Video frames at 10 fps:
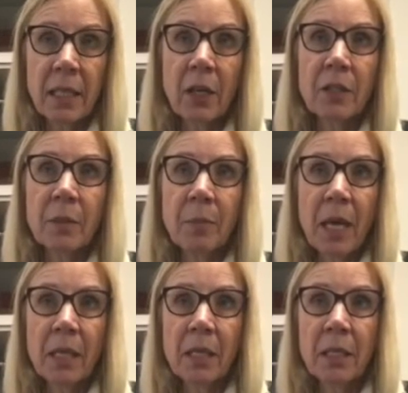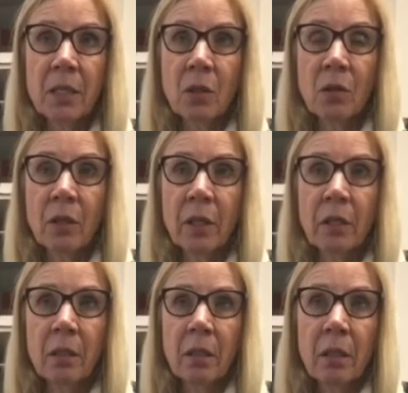our dependence
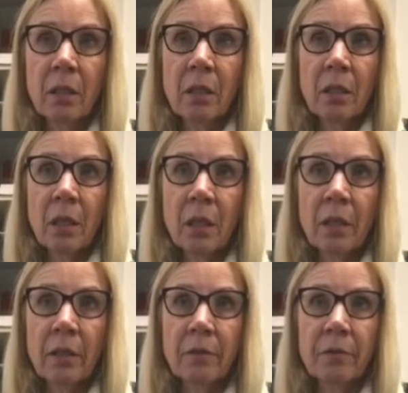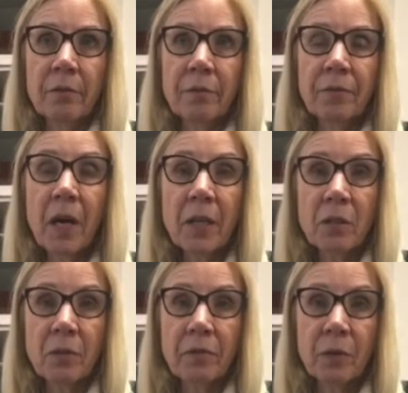on
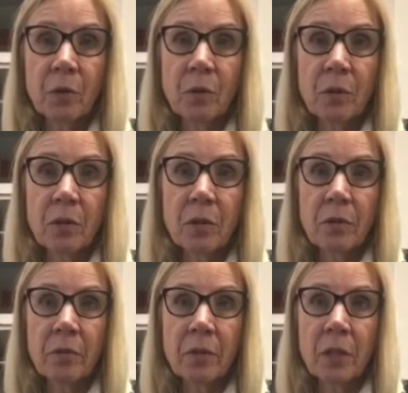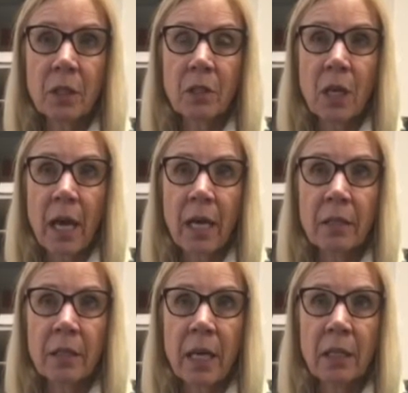fossil fuels such as